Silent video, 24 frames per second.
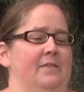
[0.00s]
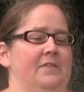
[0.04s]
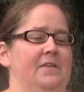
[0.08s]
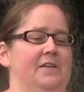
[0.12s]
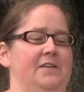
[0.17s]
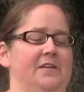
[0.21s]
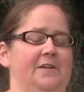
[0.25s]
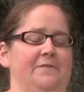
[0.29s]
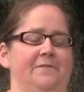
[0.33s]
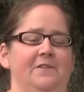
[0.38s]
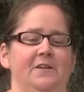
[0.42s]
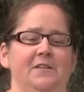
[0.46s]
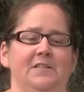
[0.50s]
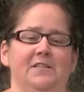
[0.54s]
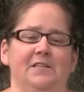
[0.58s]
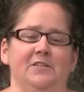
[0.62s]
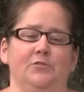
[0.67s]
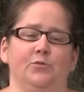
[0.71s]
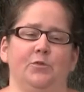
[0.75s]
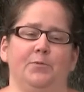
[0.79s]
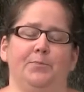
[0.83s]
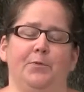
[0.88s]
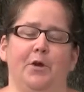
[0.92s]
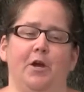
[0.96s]
The difference
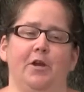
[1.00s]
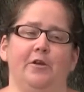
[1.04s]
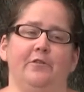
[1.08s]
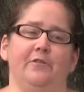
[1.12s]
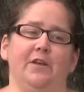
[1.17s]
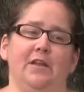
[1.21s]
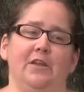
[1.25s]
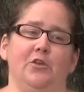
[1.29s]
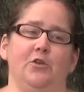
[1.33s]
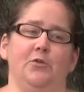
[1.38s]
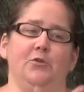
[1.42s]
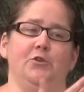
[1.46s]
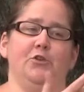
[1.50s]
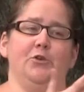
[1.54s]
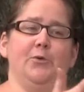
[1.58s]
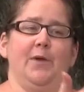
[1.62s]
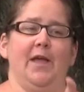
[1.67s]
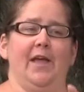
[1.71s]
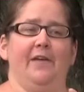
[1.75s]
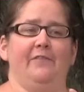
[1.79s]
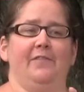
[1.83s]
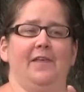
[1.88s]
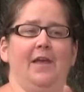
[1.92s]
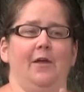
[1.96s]
is with bartering, you do
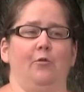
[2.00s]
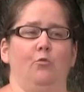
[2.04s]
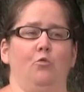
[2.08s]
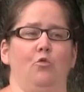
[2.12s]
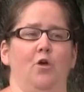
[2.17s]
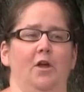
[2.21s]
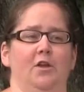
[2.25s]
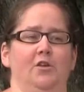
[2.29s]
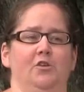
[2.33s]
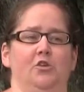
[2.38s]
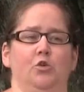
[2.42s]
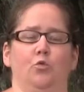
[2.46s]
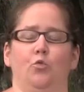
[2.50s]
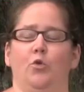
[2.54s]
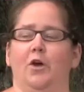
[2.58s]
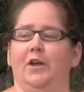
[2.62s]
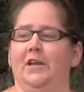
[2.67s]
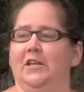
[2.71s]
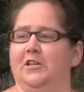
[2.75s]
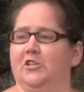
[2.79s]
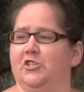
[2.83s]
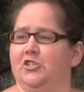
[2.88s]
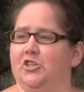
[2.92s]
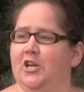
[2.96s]
have that
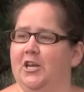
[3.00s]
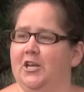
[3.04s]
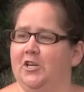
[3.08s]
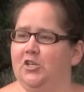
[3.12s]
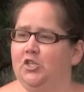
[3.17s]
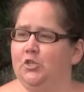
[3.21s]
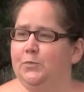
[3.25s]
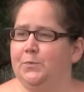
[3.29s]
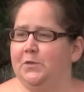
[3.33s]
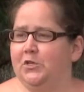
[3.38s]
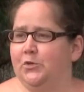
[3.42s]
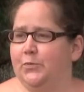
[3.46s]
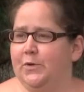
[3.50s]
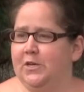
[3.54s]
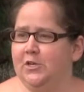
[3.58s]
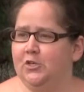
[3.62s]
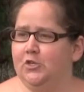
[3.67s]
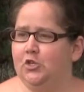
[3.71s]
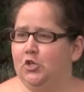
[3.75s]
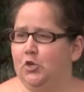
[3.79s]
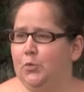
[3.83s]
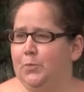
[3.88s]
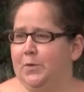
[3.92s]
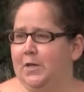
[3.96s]
one-to-one exchange
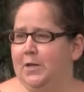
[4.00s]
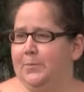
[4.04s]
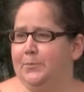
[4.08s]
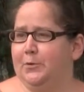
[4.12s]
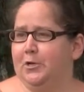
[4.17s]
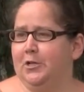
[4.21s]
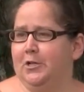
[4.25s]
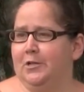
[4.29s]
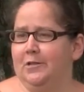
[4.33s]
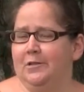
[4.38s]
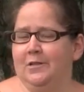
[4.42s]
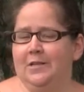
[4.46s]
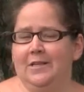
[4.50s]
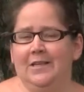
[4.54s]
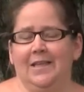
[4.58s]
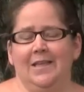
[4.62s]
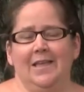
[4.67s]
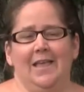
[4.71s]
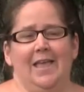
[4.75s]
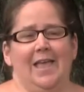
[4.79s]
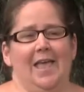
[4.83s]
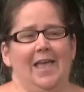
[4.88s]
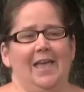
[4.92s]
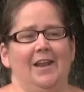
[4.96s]
between 2 people,
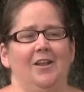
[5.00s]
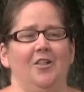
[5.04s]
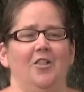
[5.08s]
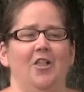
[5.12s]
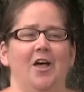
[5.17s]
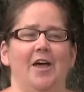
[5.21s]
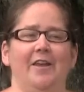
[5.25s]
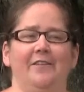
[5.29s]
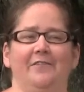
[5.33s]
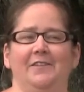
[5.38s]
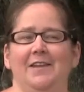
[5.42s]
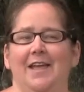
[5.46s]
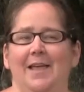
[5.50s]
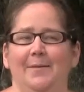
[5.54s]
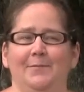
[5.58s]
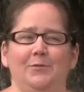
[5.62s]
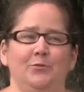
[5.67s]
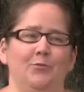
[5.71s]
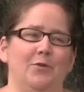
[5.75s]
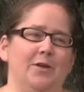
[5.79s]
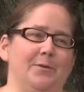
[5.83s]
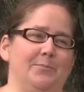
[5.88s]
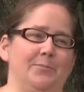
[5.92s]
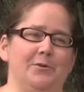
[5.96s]
and a lot of
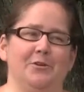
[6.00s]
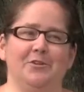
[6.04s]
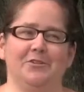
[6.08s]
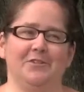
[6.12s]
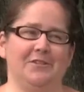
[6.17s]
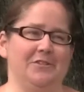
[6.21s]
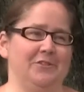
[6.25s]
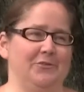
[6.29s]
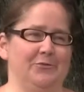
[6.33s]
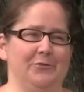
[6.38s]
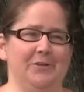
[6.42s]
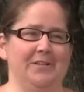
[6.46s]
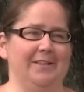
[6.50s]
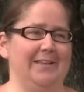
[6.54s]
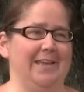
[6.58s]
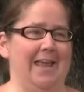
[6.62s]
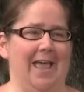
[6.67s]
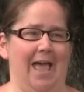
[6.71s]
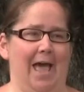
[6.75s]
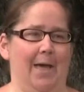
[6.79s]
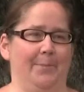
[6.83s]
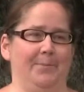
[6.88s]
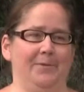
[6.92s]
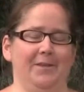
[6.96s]
times one person's really
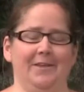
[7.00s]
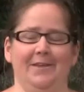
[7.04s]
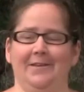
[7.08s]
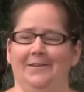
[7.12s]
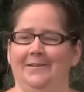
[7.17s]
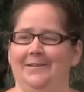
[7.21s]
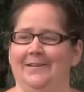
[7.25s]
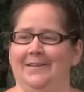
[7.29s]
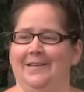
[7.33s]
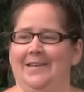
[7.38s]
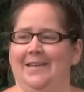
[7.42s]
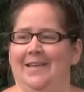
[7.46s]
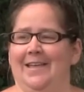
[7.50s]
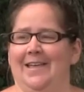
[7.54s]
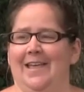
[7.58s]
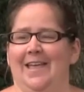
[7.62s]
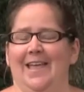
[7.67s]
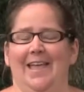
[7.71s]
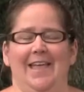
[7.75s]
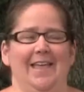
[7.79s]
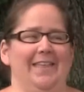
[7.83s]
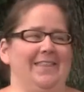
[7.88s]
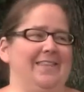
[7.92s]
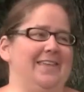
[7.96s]
happy,
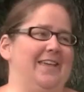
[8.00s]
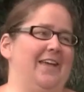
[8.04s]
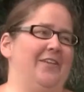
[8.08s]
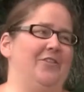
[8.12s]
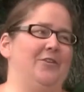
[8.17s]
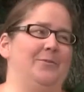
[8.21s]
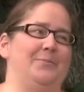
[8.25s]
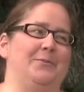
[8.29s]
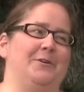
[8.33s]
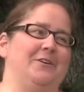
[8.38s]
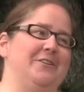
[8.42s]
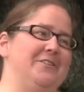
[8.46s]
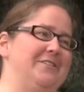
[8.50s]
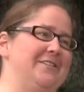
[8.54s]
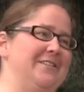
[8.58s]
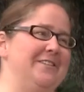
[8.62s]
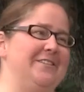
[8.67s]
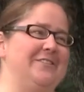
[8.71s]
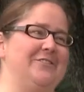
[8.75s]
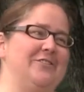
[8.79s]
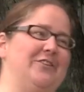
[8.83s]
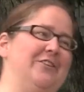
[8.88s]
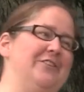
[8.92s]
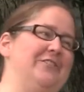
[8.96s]
and the other
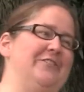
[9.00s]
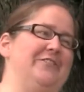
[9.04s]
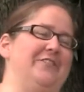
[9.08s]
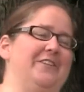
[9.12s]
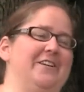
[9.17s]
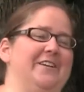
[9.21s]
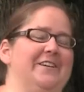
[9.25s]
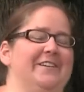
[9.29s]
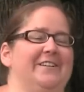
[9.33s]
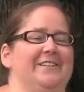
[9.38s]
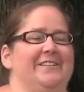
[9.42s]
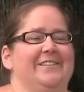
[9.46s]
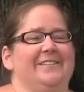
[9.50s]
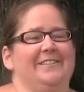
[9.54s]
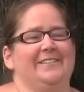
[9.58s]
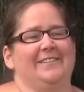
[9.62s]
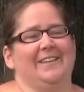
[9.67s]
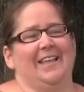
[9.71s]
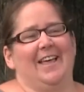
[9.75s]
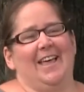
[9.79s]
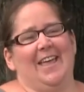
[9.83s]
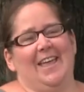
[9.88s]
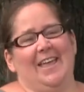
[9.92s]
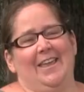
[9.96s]
person sort of
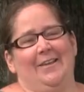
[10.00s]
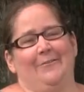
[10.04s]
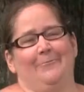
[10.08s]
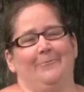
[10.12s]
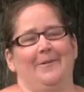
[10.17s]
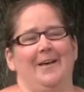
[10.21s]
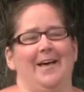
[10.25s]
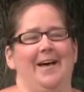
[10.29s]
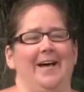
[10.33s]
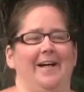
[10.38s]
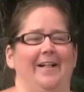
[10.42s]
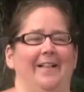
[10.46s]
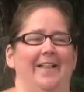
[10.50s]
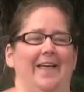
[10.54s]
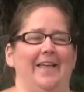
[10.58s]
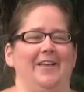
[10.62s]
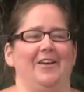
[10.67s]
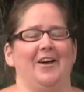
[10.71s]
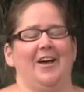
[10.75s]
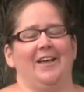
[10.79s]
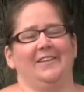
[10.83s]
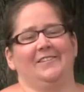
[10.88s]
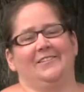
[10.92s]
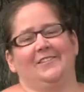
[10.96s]
feels like, well, I
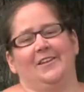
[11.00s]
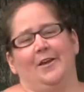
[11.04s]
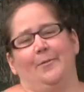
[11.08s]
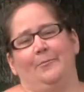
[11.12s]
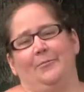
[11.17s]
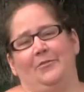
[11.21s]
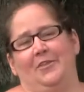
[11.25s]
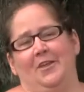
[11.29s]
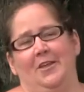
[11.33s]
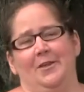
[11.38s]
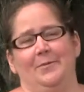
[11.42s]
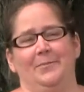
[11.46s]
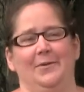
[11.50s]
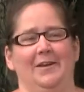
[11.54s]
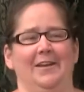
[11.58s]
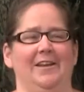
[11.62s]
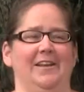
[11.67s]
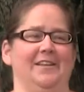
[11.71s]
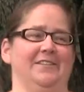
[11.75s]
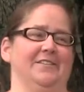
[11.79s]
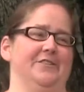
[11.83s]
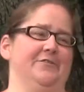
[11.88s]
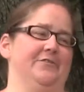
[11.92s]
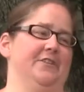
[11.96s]
got something, but
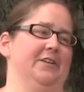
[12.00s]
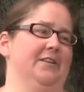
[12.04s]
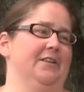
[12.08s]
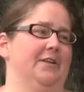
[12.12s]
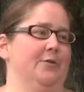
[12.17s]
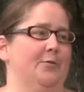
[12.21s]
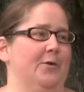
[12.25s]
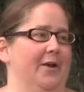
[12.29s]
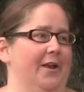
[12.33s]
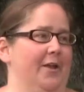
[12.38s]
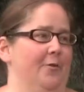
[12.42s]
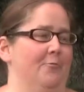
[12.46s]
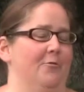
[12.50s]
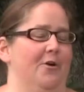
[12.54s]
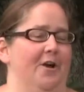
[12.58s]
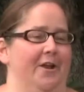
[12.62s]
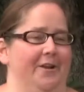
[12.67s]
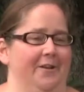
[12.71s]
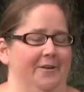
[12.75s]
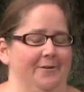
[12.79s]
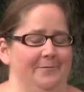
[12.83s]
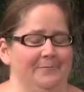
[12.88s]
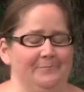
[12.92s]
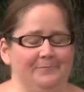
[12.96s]
it isn't really what I
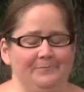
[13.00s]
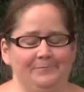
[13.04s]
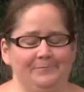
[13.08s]
wanted.